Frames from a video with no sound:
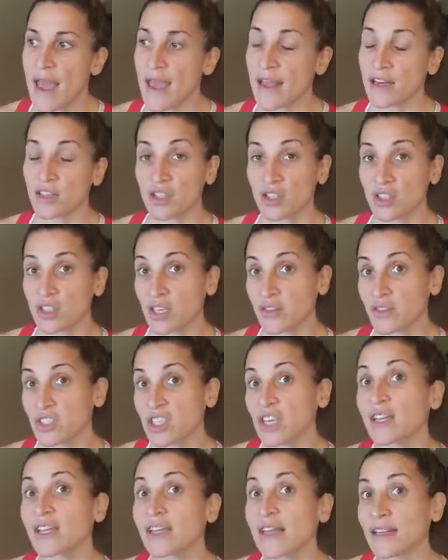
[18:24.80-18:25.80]
And if
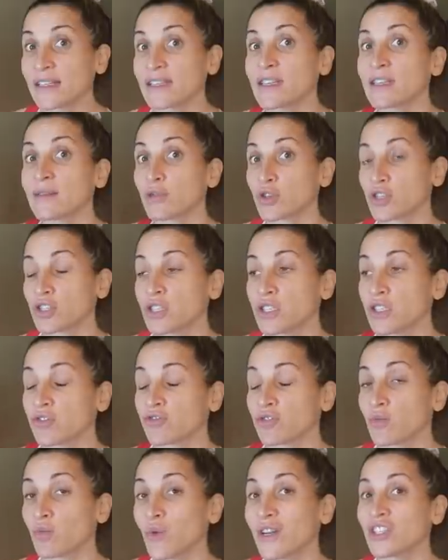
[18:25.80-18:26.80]
she didn't get to the emergency
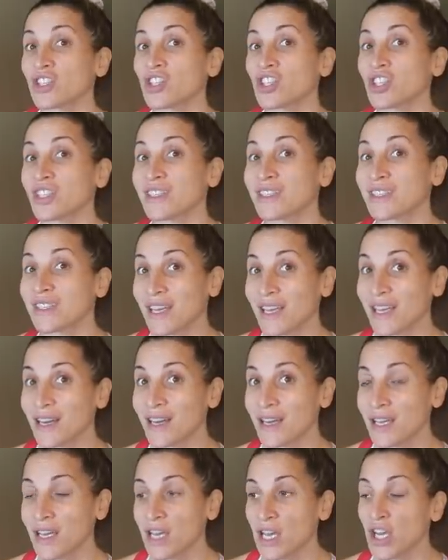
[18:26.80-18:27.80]
room when she
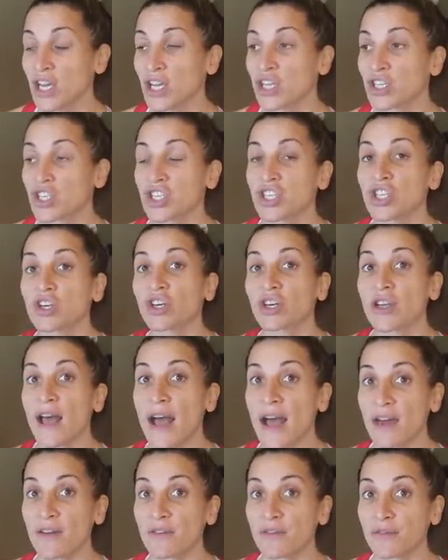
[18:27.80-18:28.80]
did, she could
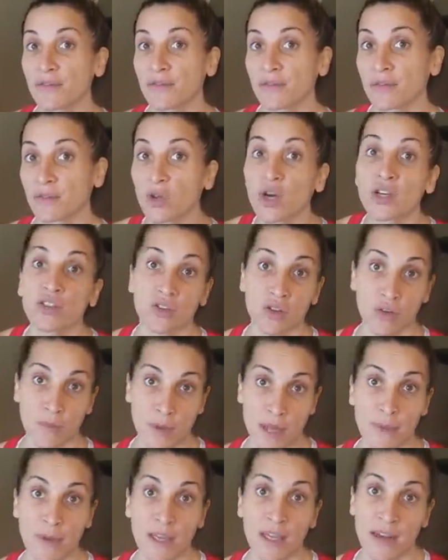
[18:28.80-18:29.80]
have lost her
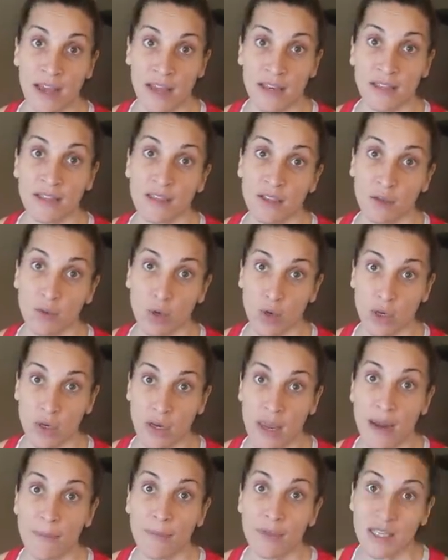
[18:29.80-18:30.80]
baby and had a
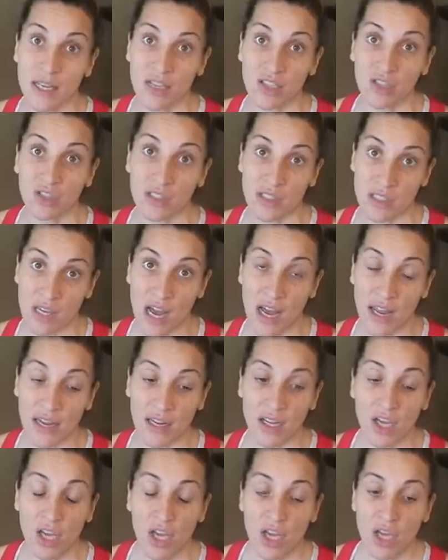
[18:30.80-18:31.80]
stillborn and potentially
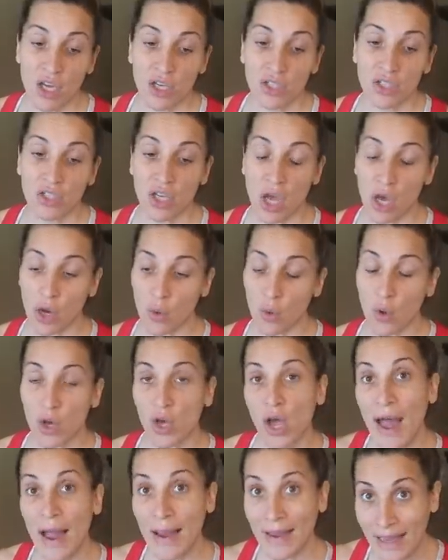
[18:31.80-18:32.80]
died.
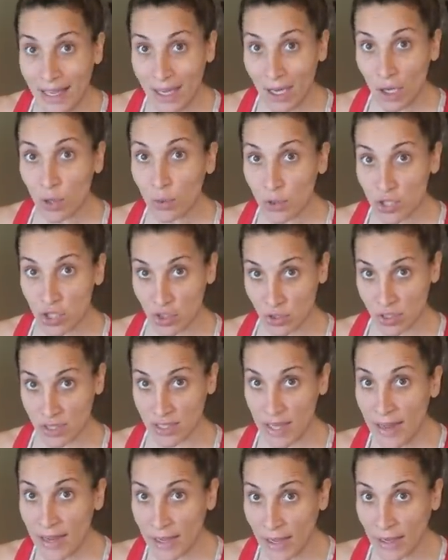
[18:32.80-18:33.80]
So I hear what you're
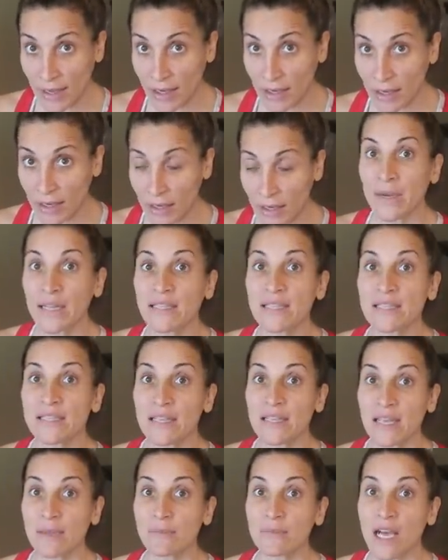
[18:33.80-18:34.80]
saying, but at the
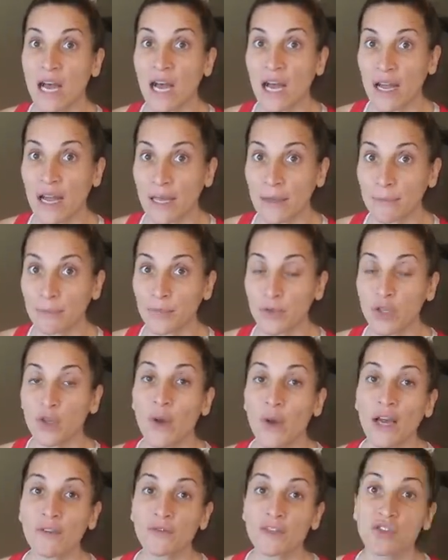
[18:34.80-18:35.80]
same time,
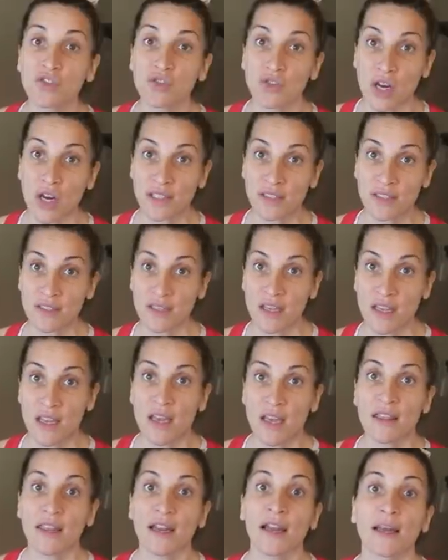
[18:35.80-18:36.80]
you have to trust
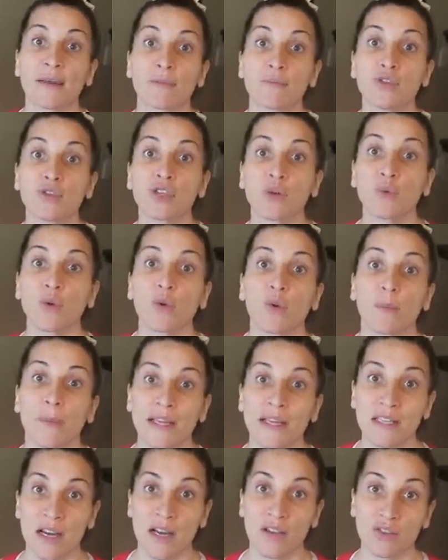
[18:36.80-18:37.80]
that I am doing what
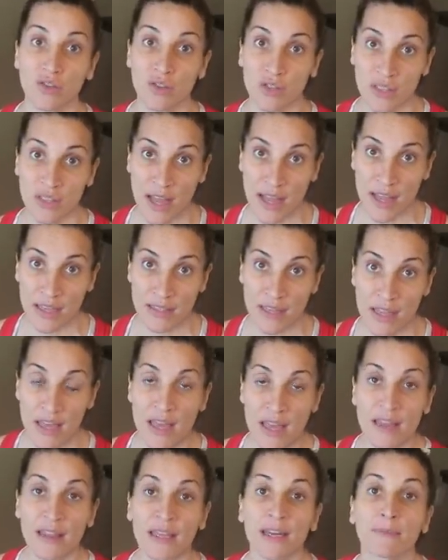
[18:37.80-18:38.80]
my doctor says,
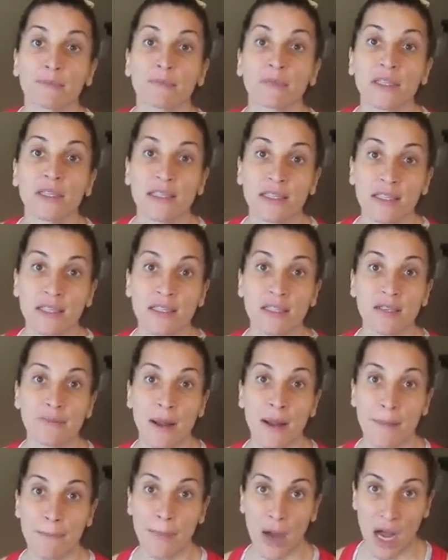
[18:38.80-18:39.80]
that I'm listening to
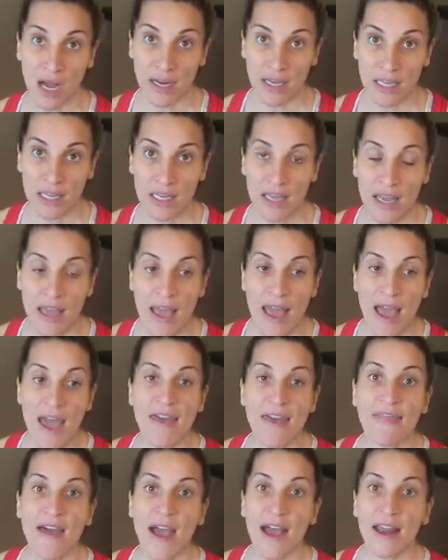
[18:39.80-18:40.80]
my body,
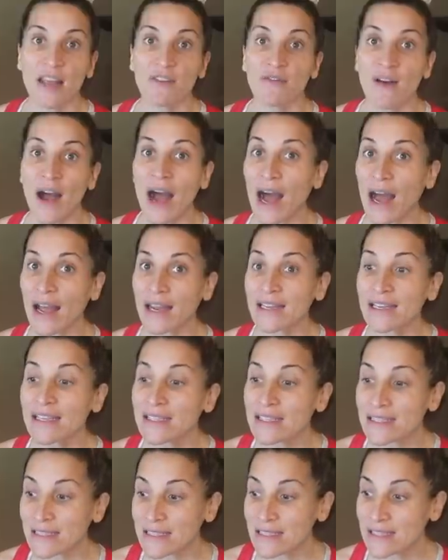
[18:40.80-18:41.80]
and that if I
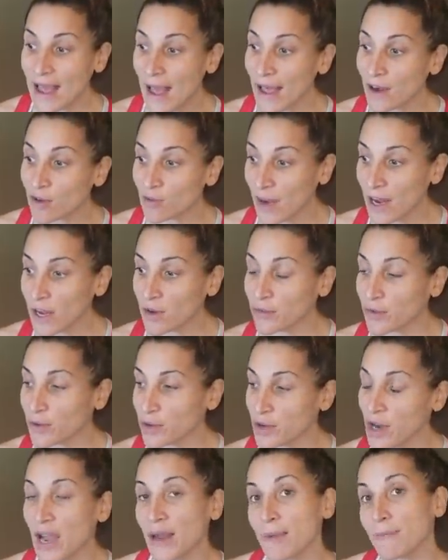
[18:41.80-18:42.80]
sat around
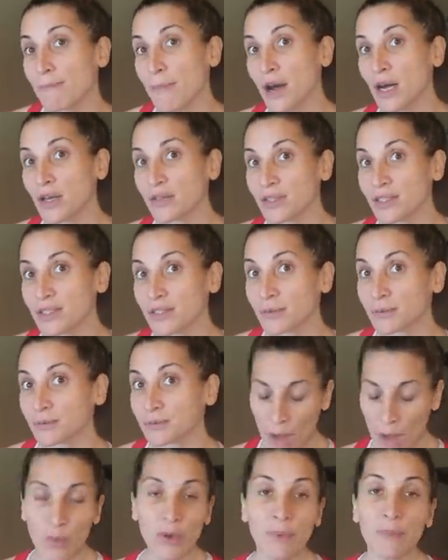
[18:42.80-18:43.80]
for nine months,
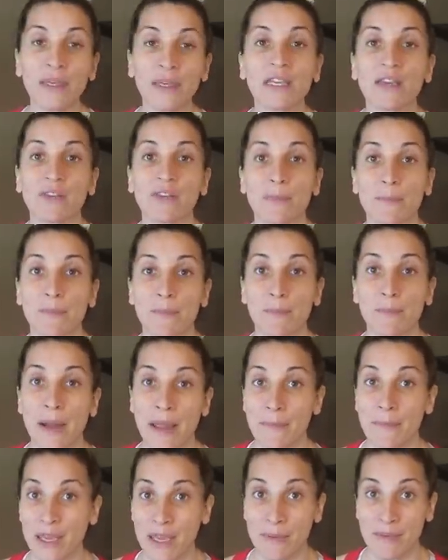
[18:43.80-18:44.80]
I wouldn't be giving
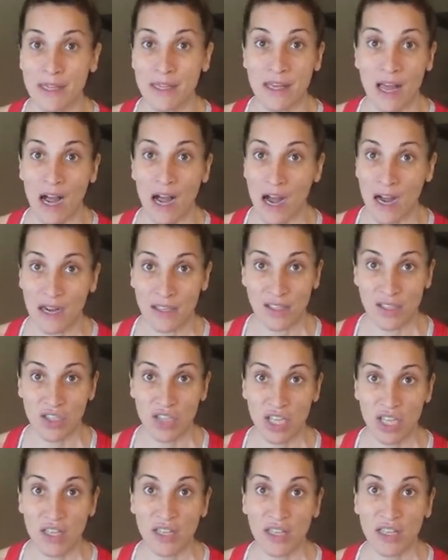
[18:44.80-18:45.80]
my baby the
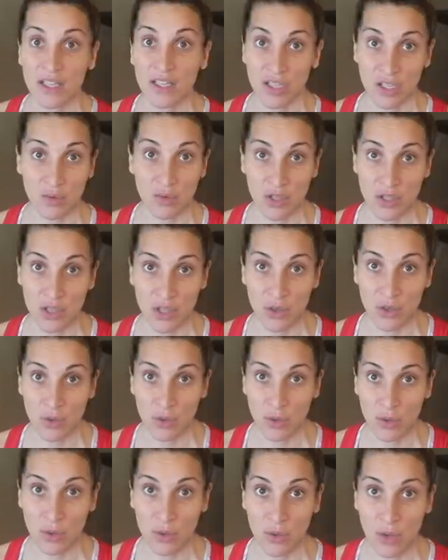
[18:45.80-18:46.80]
oxygen that it's used
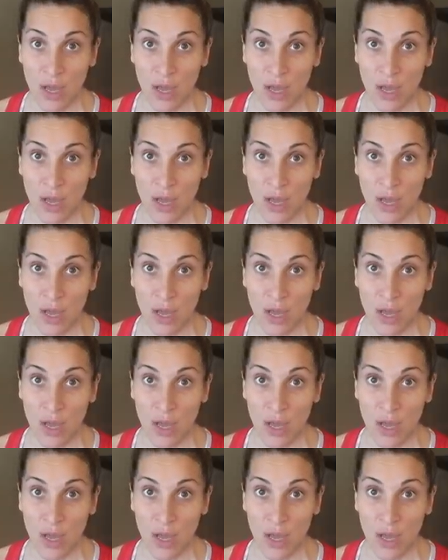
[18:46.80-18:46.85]
to.